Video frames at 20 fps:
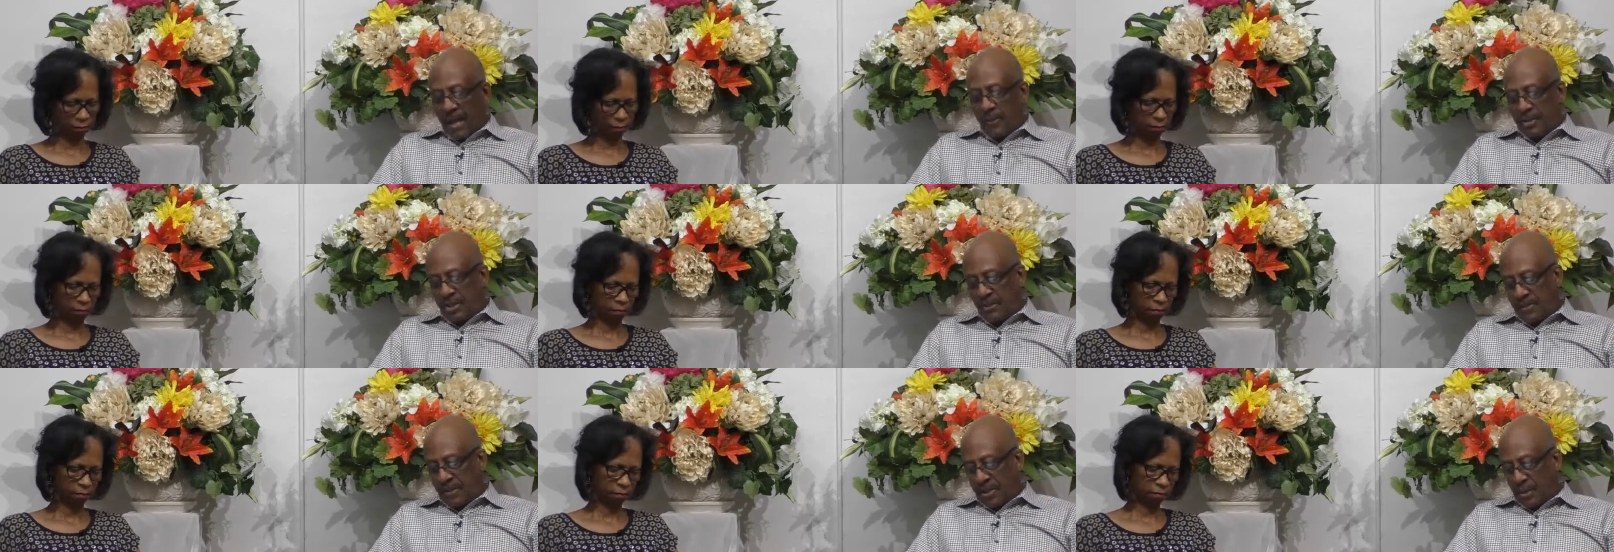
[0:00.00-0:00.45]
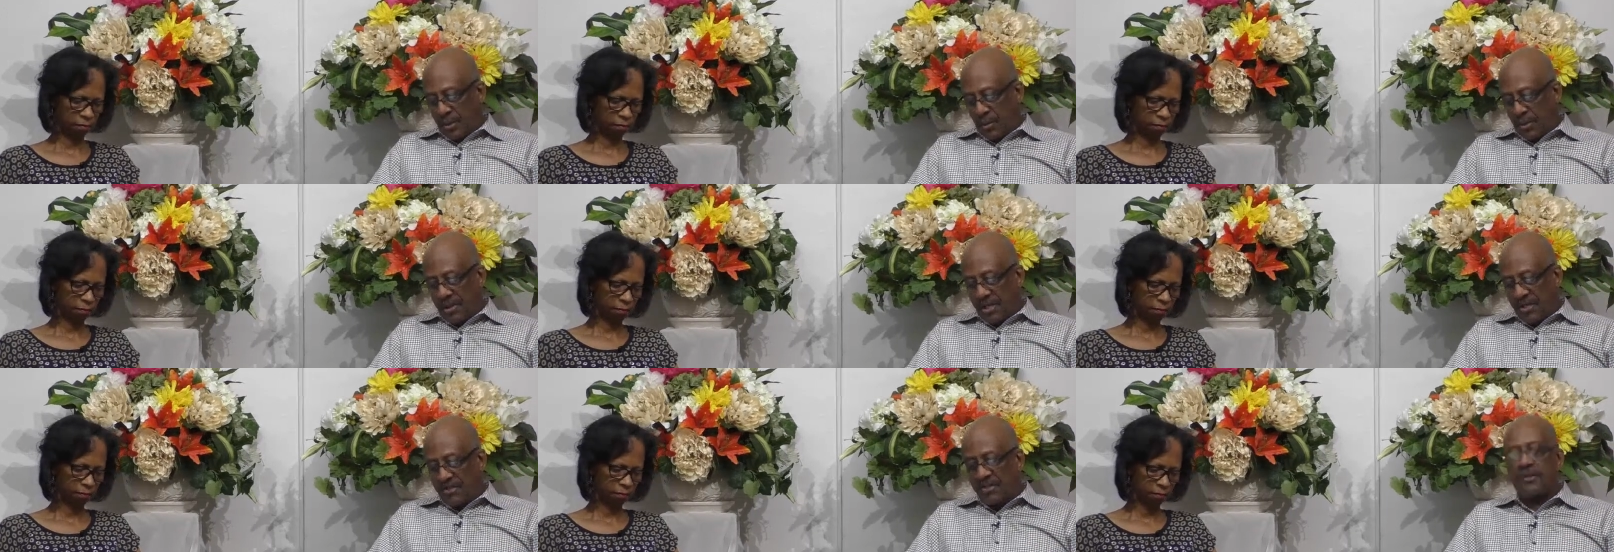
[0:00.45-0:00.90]
Speaker 1: And we should be
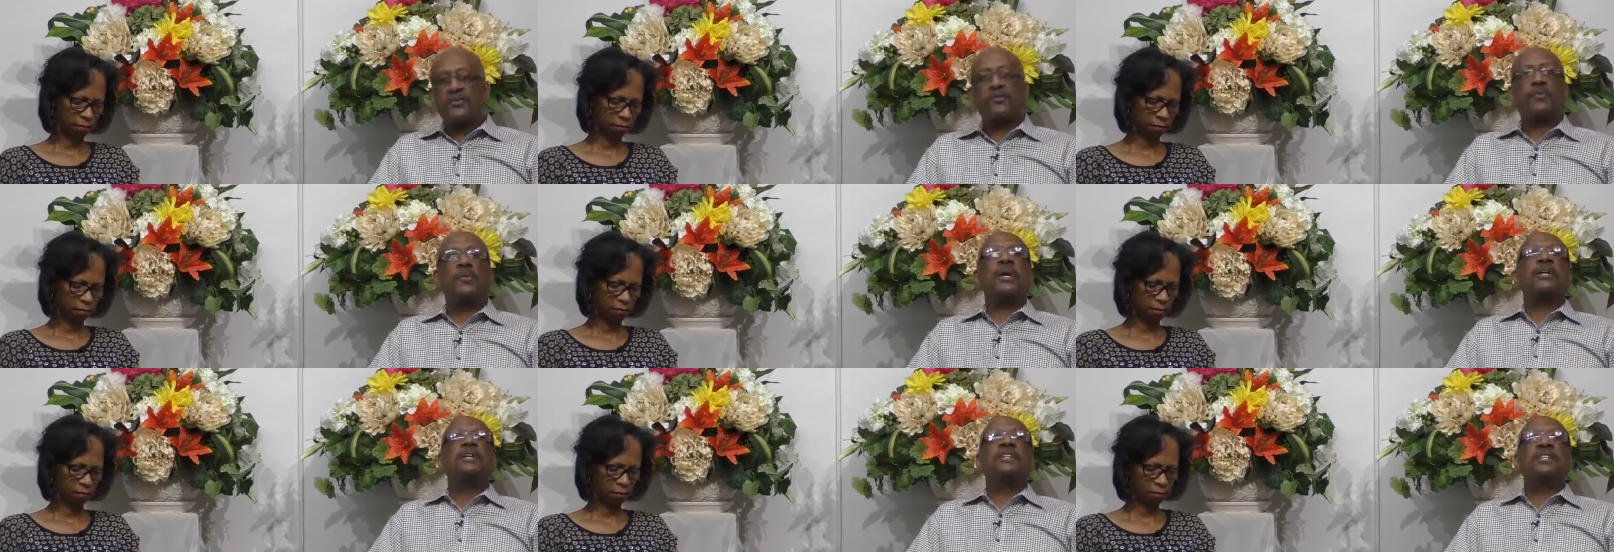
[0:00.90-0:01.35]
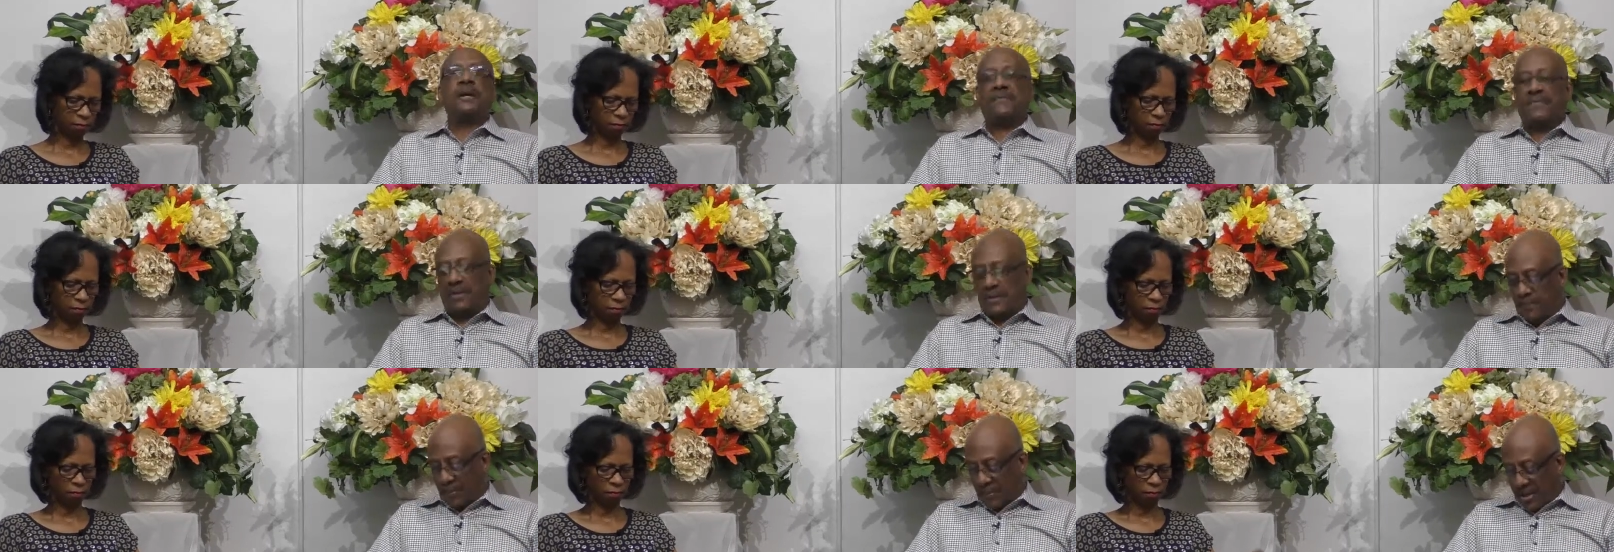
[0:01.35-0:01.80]
doing this as we
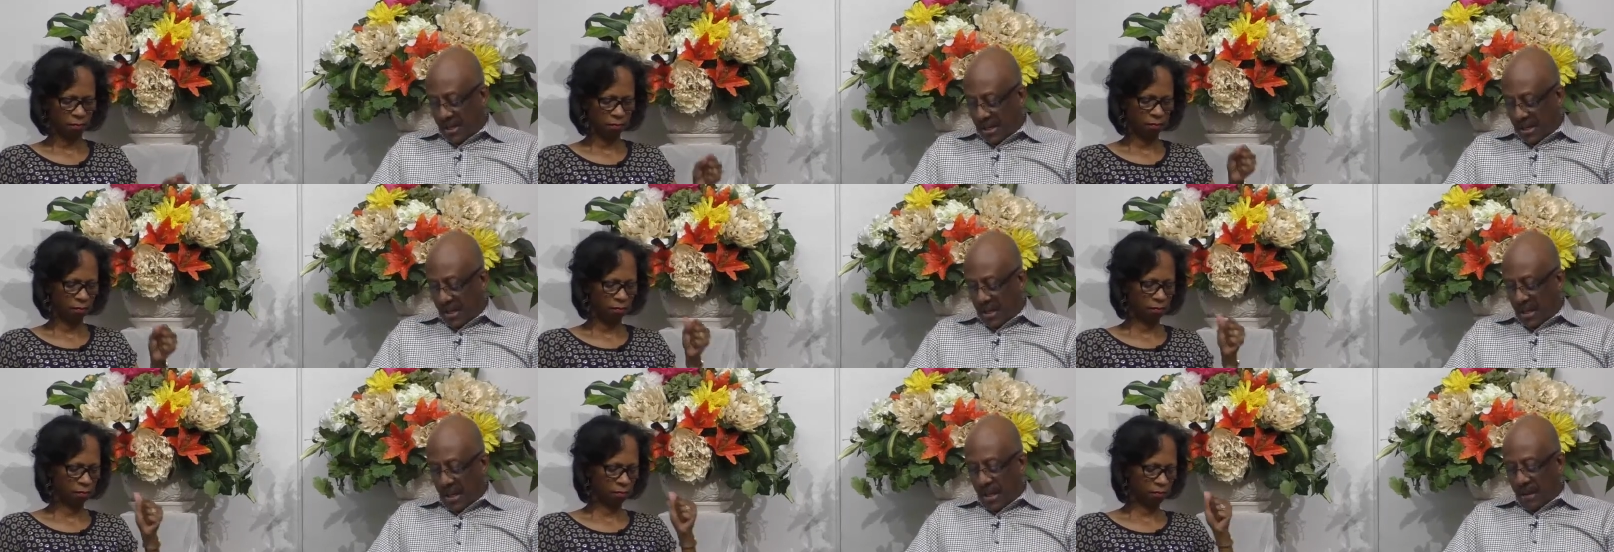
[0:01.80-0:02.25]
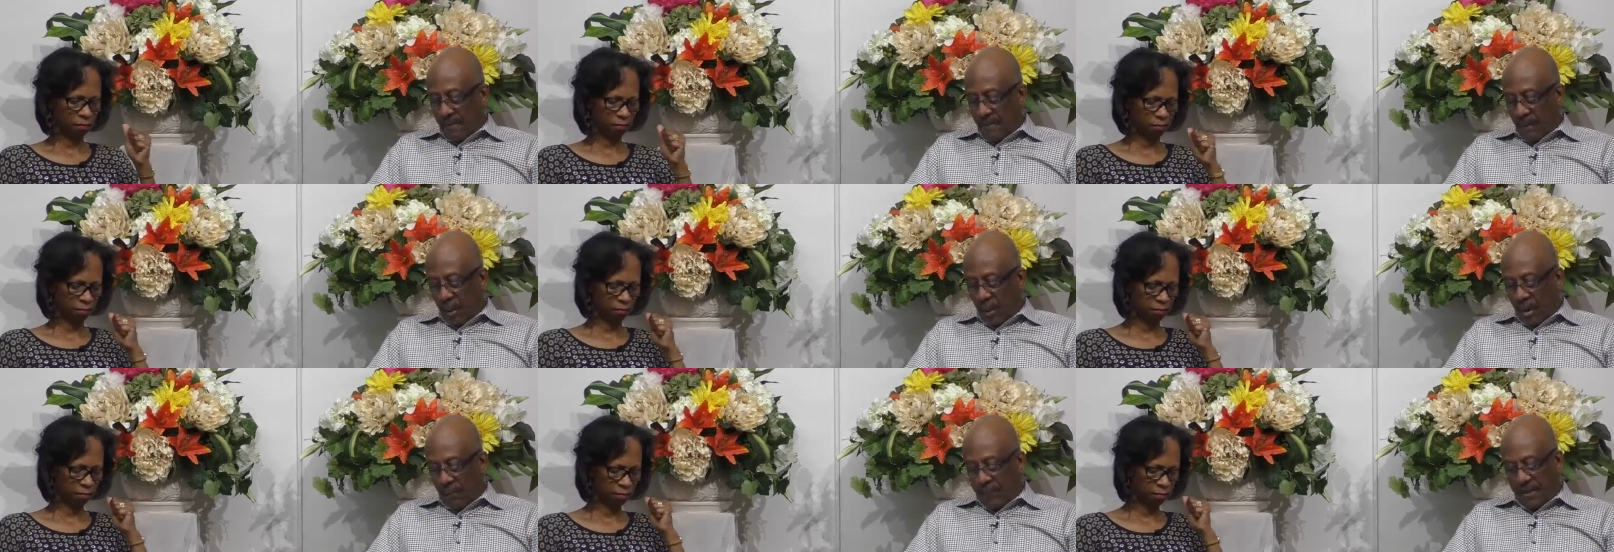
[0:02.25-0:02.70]
endeavor to bring
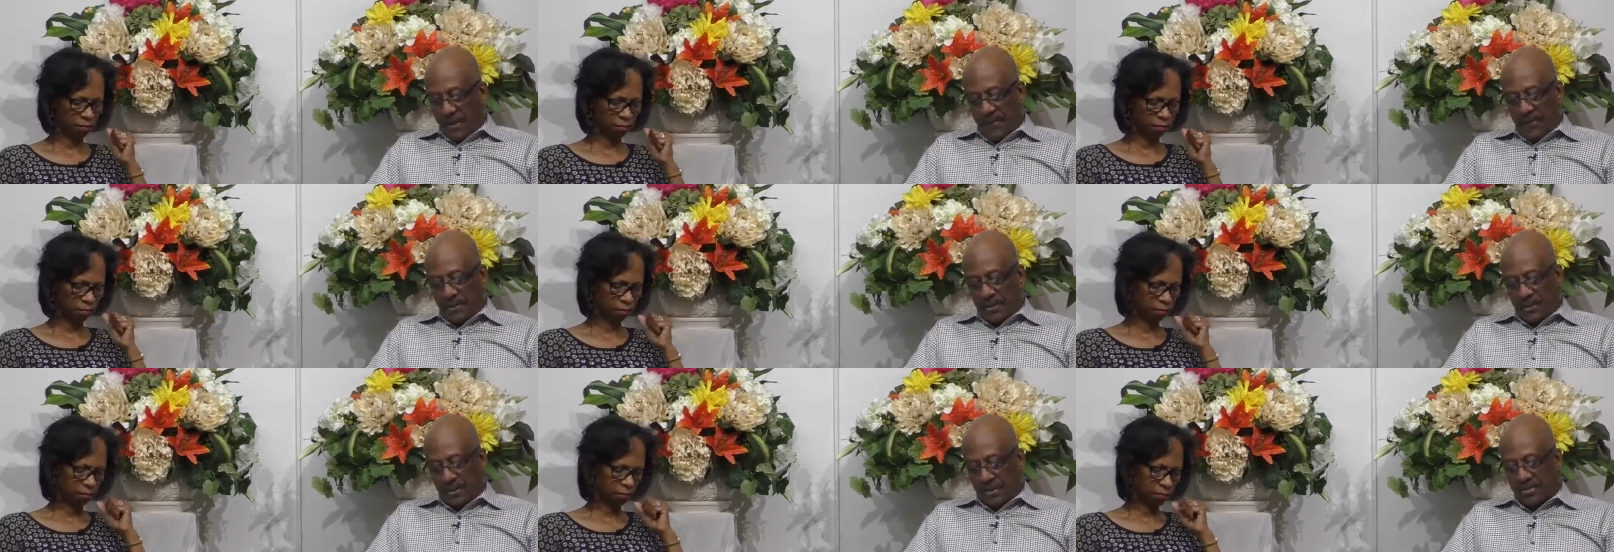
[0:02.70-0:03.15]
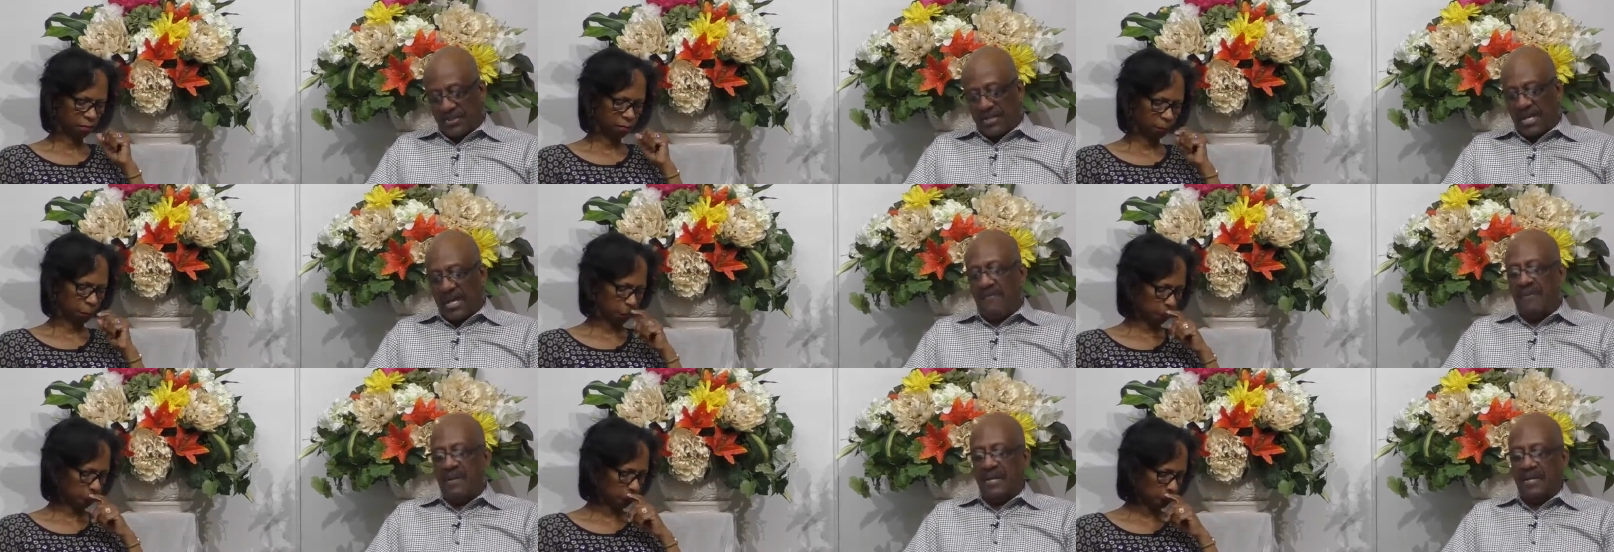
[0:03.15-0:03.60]
more people to a
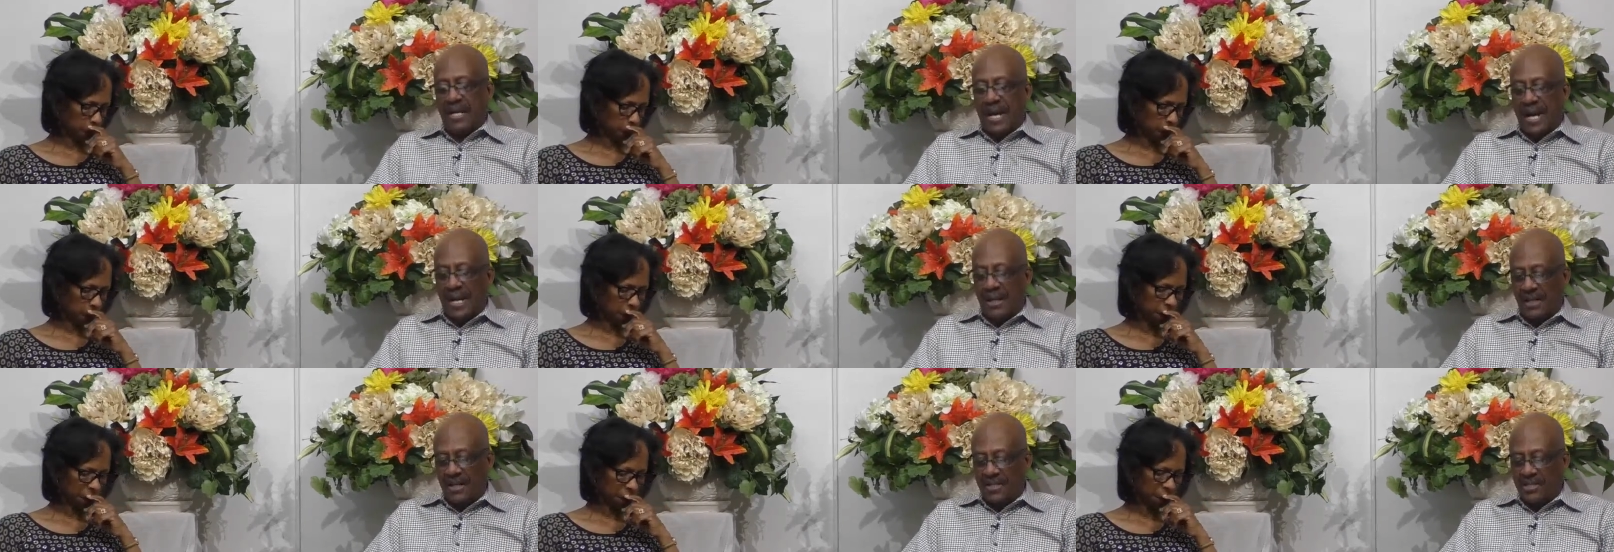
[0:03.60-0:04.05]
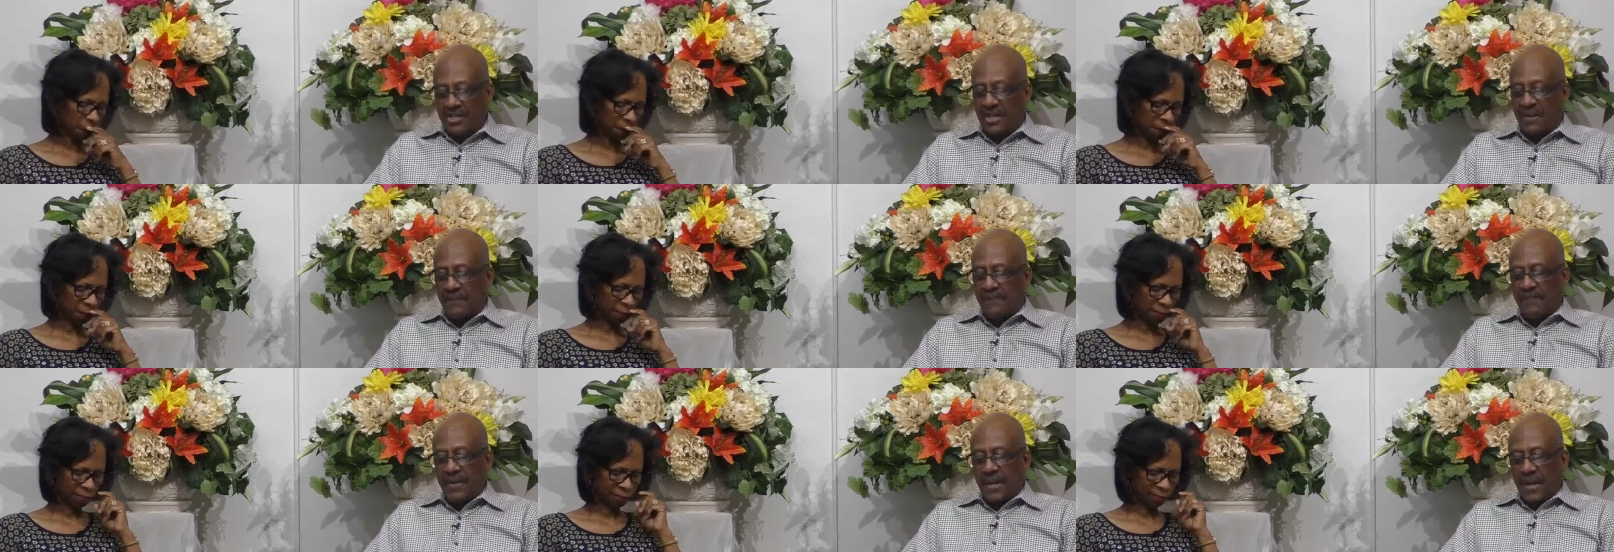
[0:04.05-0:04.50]
saving
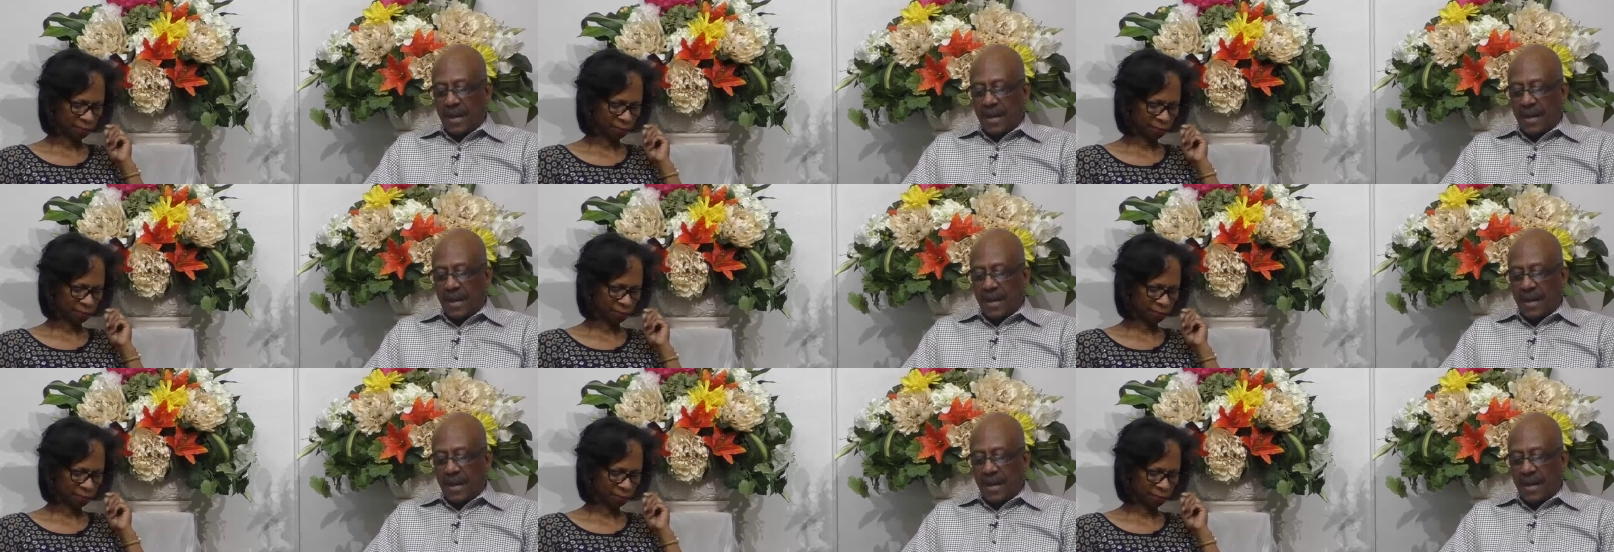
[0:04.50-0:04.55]
knowledge